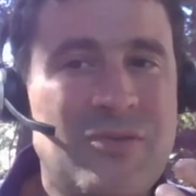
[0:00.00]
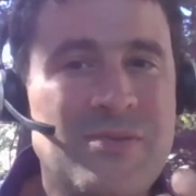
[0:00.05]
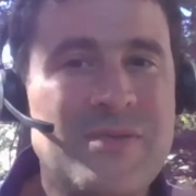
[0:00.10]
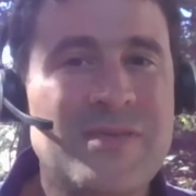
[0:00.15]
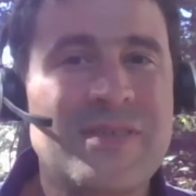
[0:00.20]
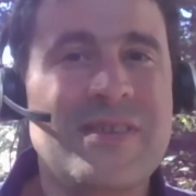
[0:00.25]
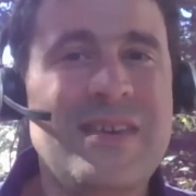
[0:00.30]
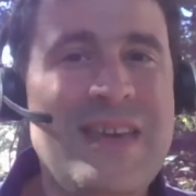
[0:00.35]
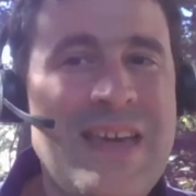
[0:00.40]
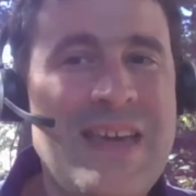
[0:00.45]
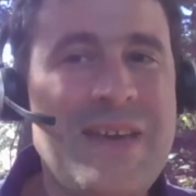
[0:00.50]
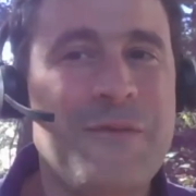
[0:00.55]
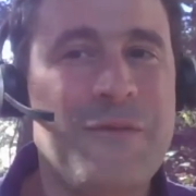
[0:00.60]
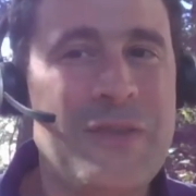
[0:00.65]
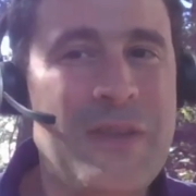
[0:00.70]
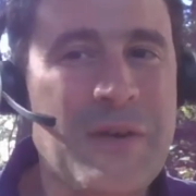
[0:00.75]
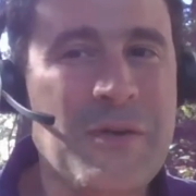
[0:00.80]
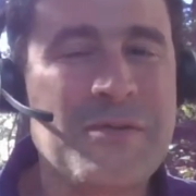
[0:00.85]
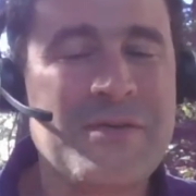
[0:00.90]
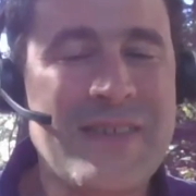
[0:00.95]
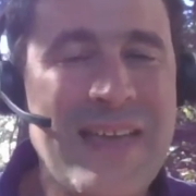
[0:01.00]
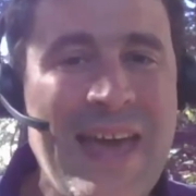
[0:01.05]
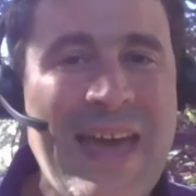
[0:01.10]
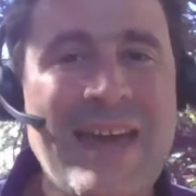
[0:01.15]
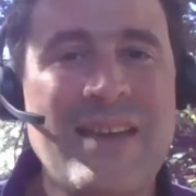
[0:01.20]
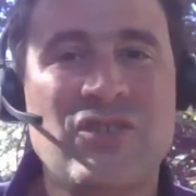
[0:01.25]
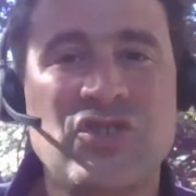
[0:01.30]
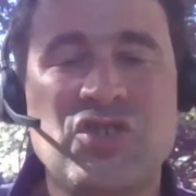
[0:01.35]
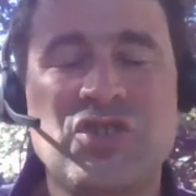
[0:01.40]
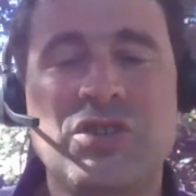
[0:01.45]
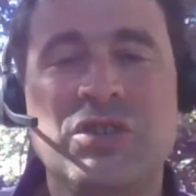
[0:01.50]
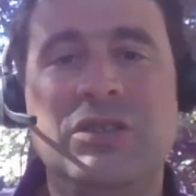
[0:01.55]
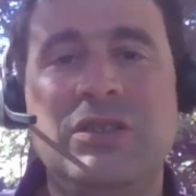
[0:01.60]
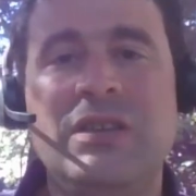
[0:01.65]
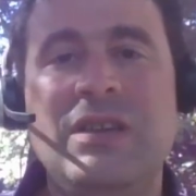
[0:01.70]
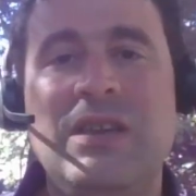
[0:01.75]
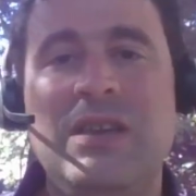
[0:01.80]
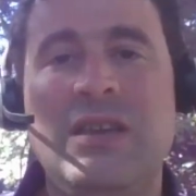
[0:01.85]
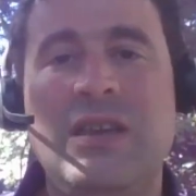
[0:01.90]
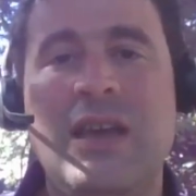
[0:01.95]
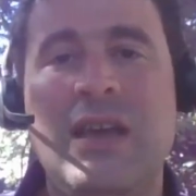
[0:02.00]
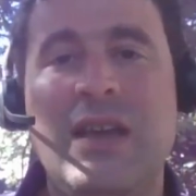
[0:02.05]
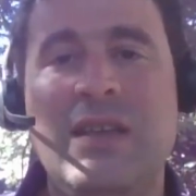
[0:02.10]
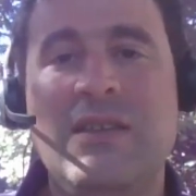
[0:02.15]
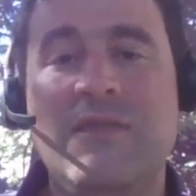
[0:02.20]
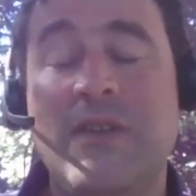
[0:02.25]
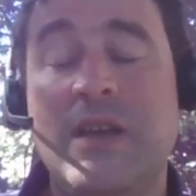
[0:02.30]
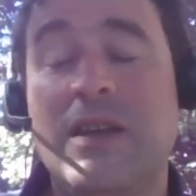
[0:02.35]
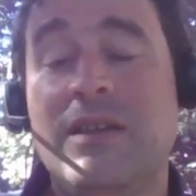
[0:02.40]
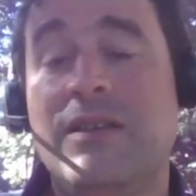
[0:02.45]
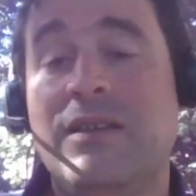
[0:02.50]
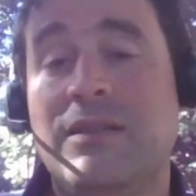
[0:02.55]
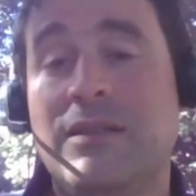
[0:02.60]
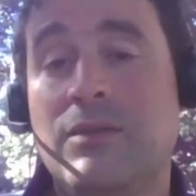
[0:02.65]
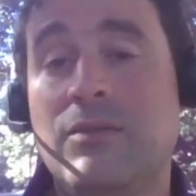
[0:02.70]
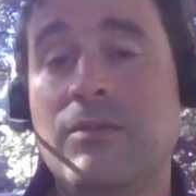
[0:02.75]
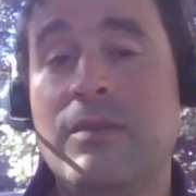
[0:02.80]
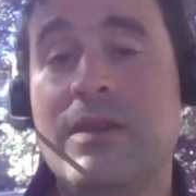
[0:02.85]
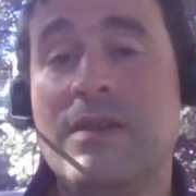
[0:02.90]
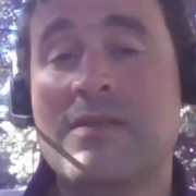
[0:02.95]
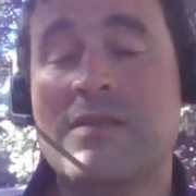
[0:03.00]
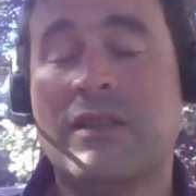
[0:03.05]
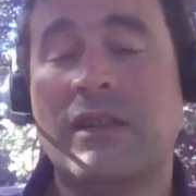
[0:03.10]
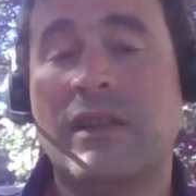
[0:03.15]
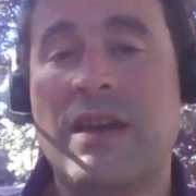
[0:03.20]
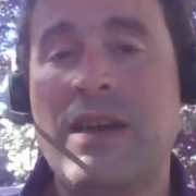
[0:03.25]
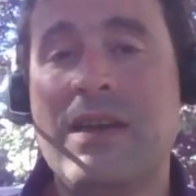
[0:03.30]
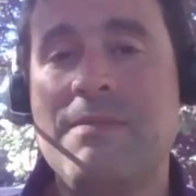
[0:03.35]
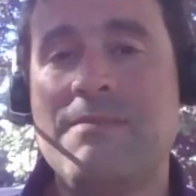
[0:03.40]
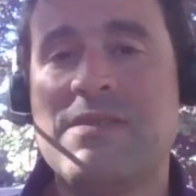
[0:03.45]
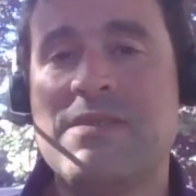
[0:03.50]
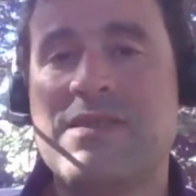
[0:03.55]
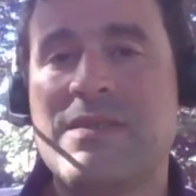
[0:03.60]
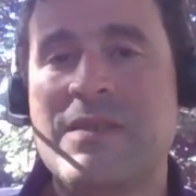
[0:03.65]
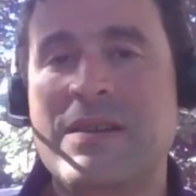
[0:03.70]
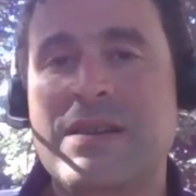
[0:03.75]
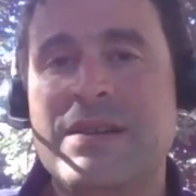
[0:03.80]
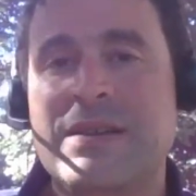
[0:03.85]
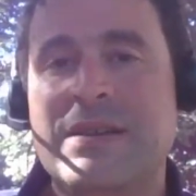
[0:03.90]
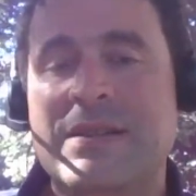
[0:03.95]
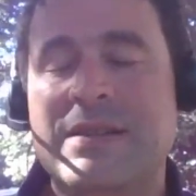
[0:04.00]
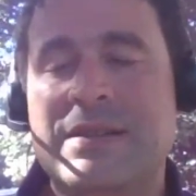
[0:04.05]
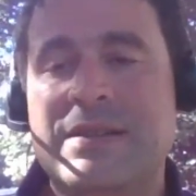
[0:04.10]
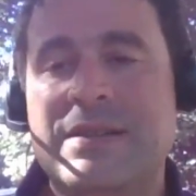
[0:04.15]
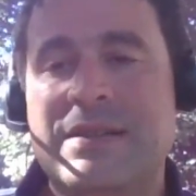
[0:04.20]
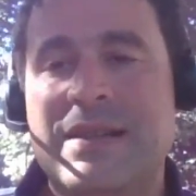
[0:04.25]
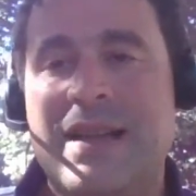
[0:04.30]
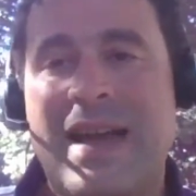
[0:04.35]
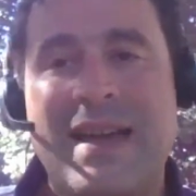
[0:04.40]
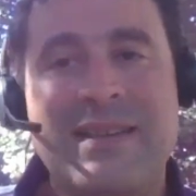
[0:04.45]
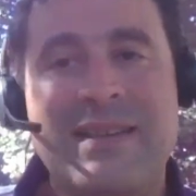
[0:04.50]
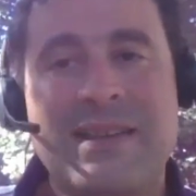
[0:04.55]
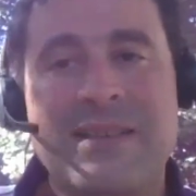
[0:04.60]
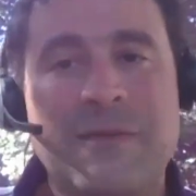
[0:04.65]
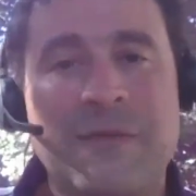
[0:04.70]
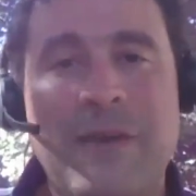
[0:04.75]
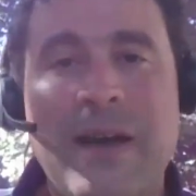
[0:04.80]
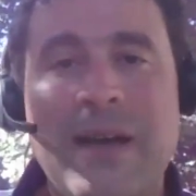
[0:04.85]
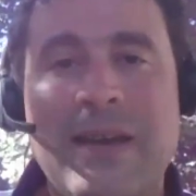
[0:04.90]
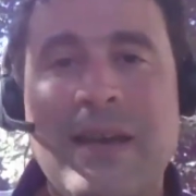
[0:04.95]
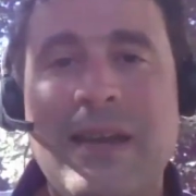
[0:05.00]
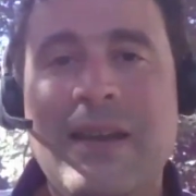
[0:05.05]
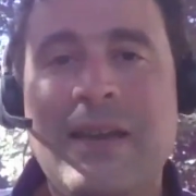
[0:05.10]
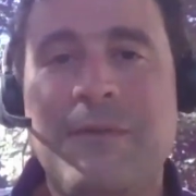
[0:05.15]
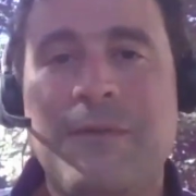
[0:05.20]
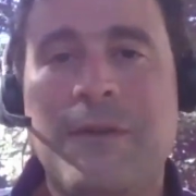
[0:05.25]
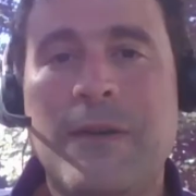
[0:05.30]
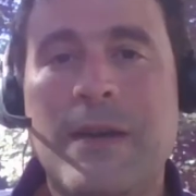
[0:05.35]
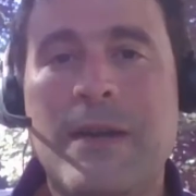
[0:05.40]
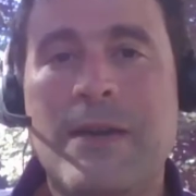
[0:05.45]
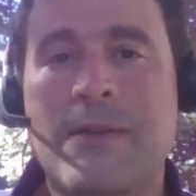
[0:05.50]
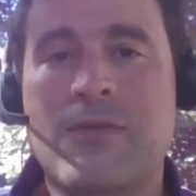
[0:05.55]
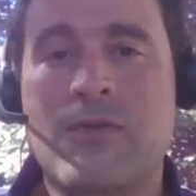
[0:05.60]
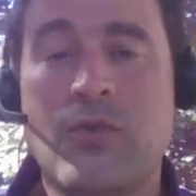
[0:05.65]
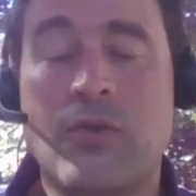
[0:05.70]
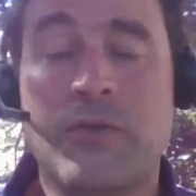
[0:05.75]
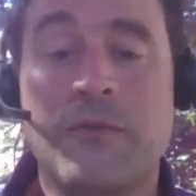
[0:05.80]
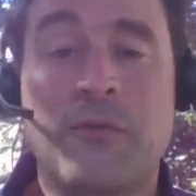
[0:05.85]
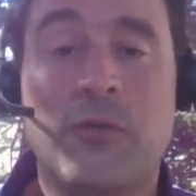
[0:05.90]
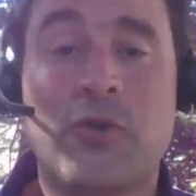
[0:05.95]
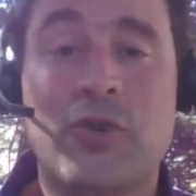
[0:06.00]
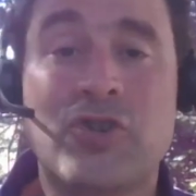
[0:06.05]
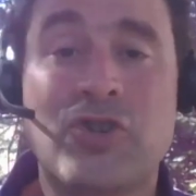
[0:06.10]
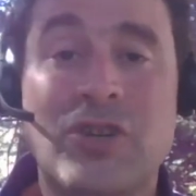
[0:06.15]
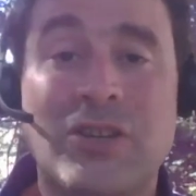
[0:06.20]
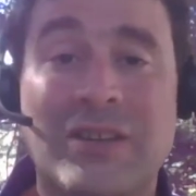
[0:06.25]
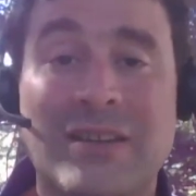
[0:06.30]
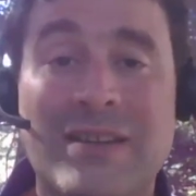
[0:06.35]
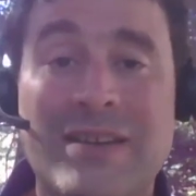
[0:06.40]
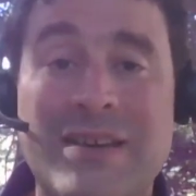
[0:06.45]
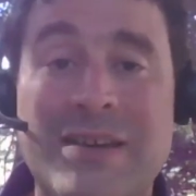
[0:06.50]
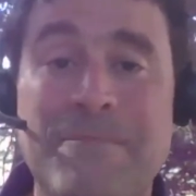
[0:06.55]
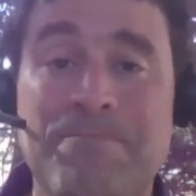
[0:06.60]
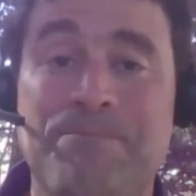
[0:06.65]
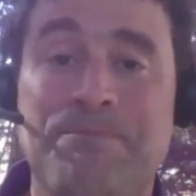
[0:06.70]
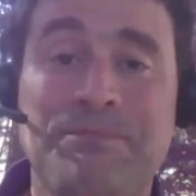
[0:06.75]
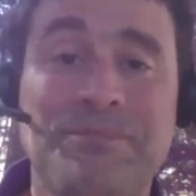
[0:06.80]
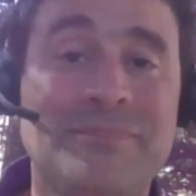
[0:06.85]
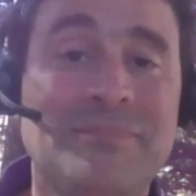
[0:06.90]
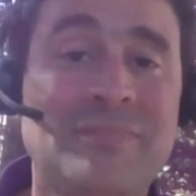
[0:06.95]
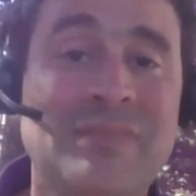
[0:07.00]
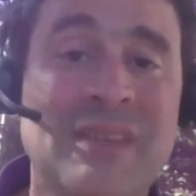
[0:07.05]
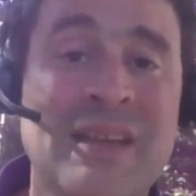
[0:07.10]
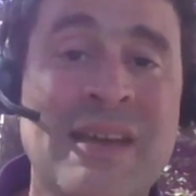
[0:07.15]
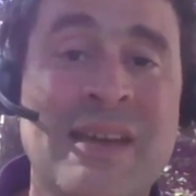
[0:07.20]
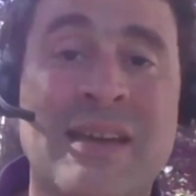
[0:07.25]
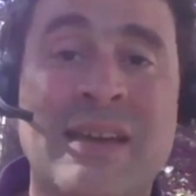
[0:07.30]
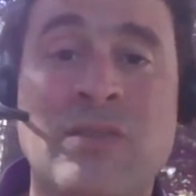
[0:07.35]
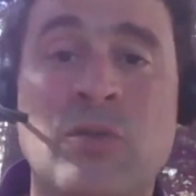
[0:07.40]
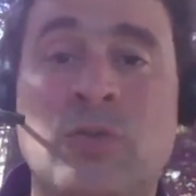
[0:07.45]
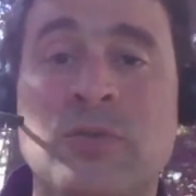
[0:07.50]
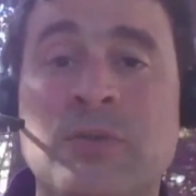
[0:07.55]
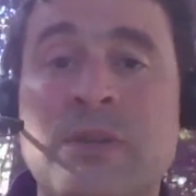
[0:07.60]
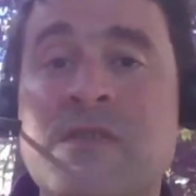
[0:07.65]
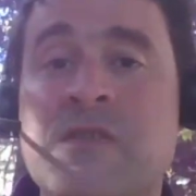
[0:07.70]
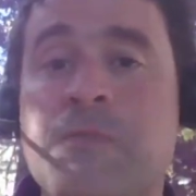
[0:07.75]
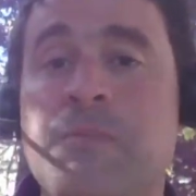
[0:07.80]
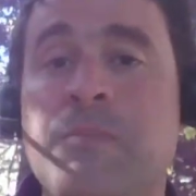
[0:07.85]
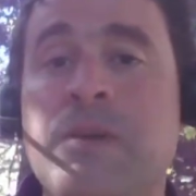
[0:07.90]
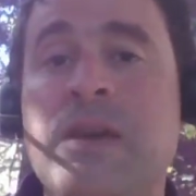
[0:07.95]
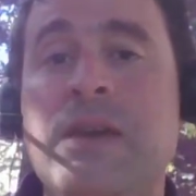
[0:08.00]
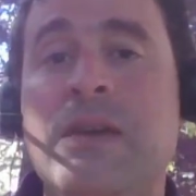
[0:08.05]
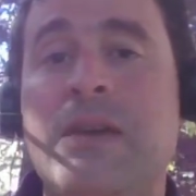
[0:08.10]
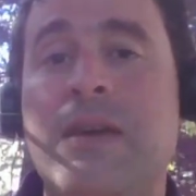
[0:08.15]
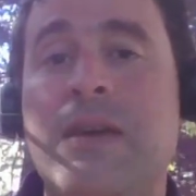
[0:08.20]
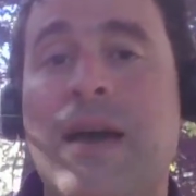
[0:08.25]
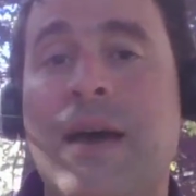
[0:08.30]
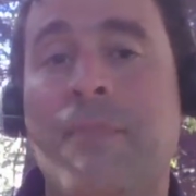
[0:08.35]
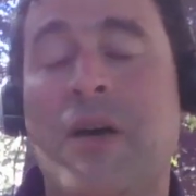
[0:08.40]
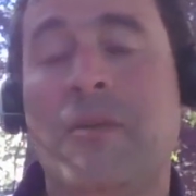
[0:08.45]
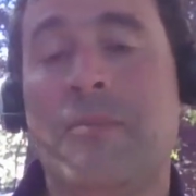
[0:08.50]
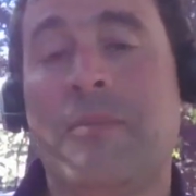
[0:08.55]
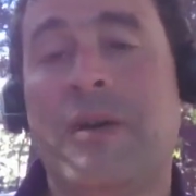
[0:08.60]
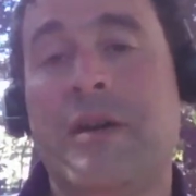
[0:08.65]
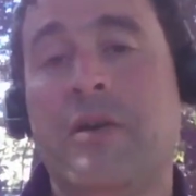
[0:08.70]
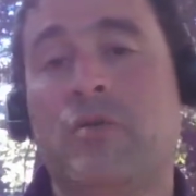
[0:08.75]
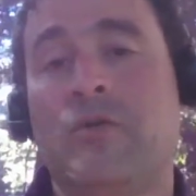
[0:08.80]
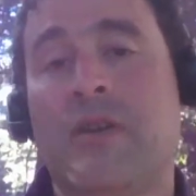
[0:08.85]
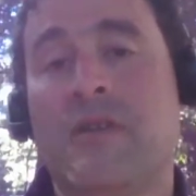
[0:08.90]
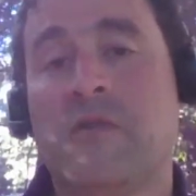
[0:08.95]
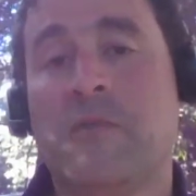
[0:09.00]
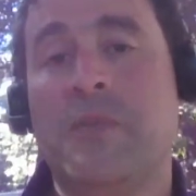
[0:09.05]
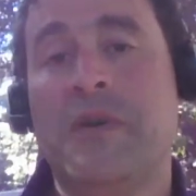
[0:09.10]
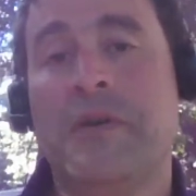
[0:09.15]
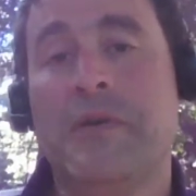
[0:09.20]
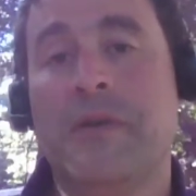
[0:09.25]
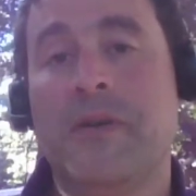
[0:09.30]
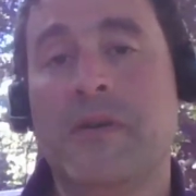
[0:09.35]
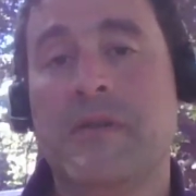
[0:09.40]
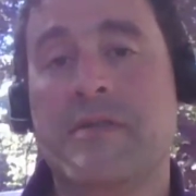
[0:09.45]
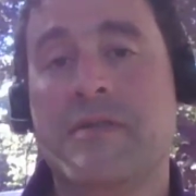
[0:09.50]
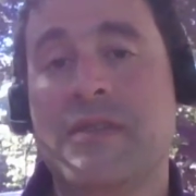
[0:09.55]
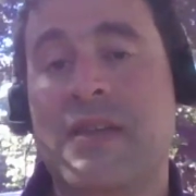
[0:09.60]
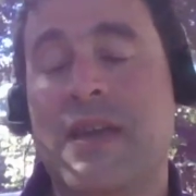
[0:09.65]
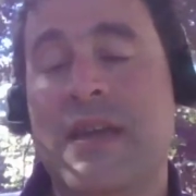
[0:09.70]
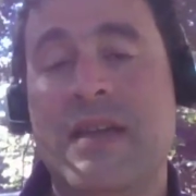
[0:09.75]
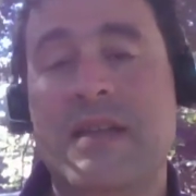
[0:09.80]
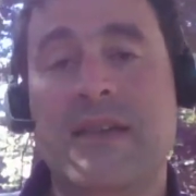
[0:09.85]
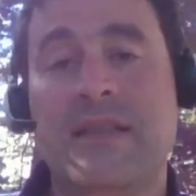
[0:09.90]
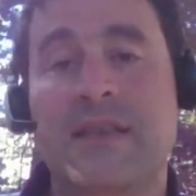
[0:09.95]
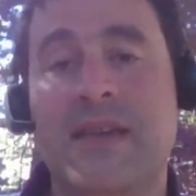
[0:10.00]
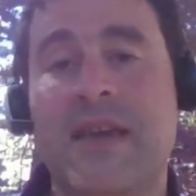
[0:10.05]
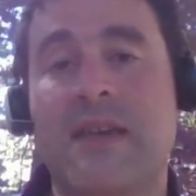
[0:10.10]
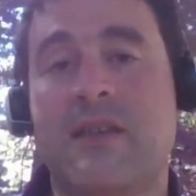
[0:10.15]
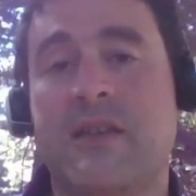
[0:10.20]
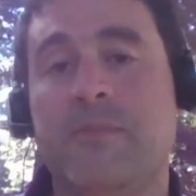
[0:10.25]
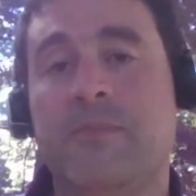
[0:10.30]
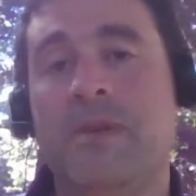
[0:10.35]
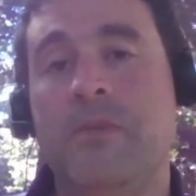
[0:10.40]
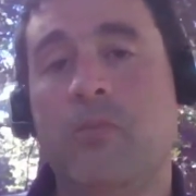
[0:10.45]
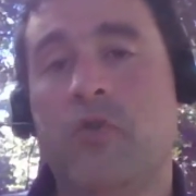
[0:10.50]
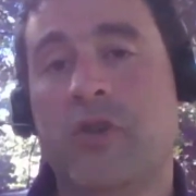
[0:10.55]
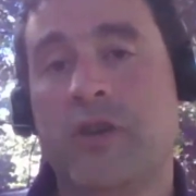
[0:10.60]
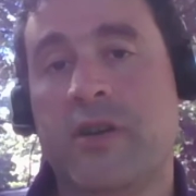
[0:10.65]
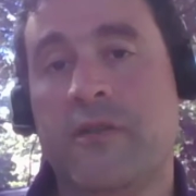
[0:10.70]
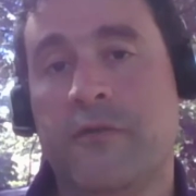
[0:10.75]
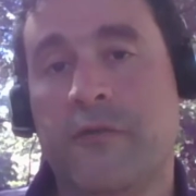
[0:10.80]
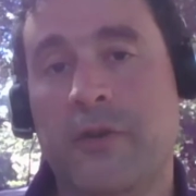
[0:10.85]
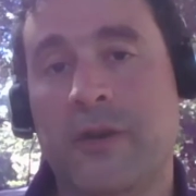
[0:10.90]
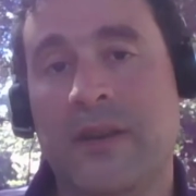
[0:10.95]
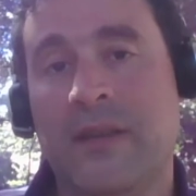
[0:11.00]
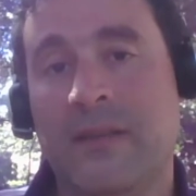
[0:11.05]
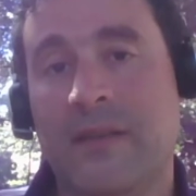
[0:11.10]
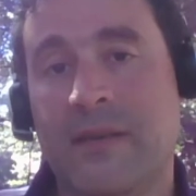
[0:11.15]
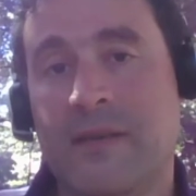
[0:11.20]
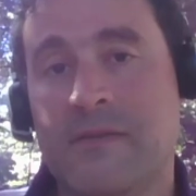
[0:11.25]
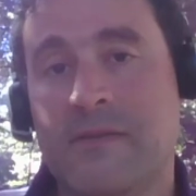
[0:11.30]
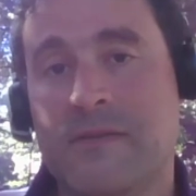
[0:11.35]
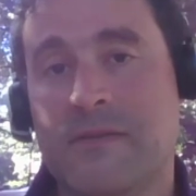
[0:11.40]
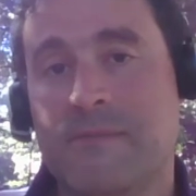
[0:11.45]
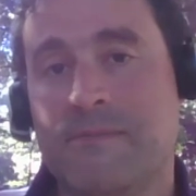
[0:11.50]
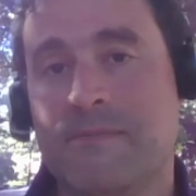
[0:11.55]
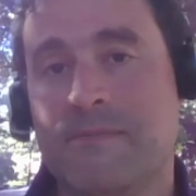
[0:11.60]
see if there's actually any validity to these claims. I didn't find anything, so unfortunately, I can only speak about my own experience, and it cannot be more different than this.